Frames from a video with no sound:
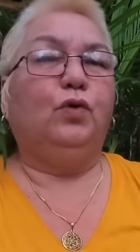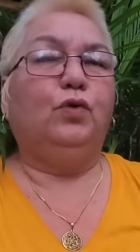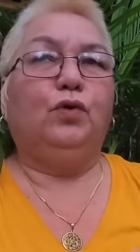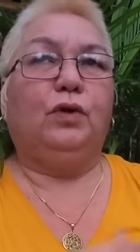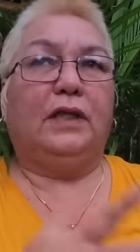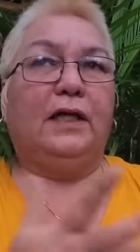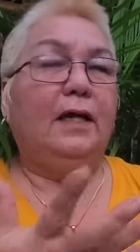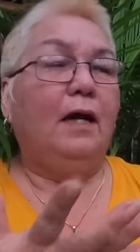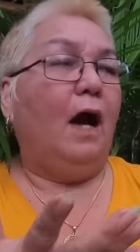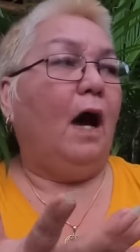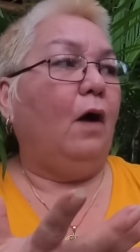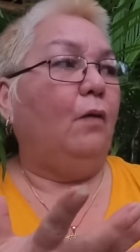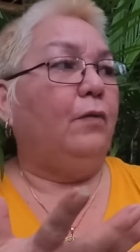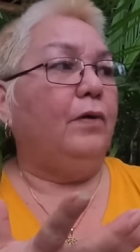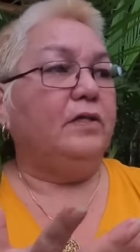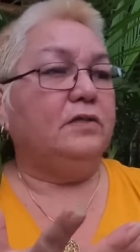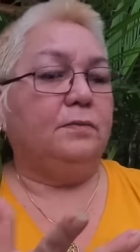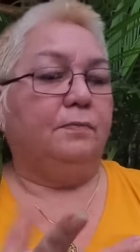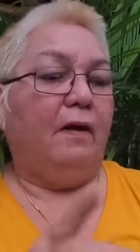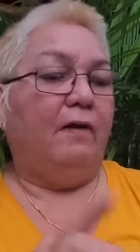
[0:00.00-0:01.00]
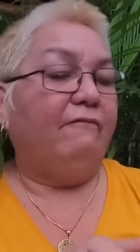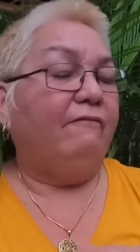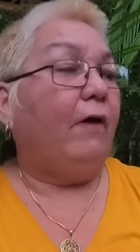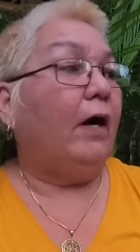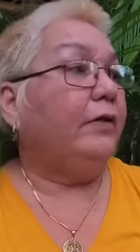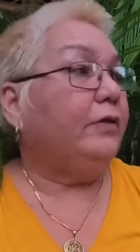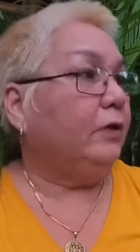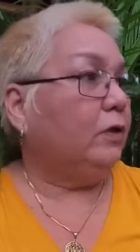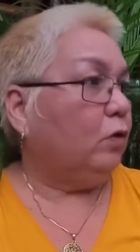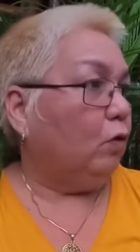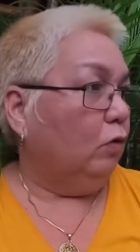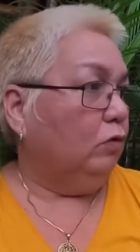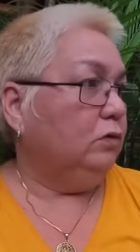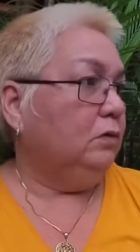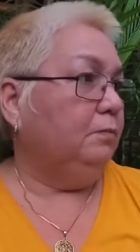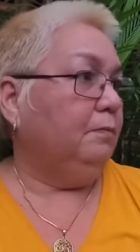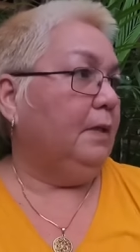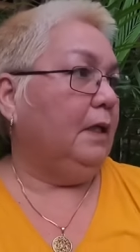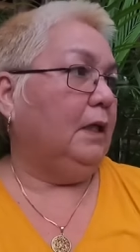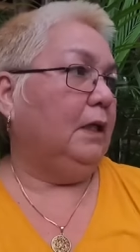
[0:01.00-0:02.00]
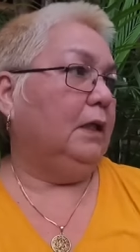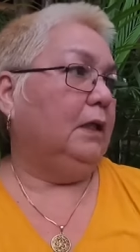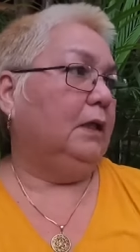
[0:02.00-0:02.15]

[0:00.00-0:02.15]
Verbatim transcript: two, three hours, my father called me.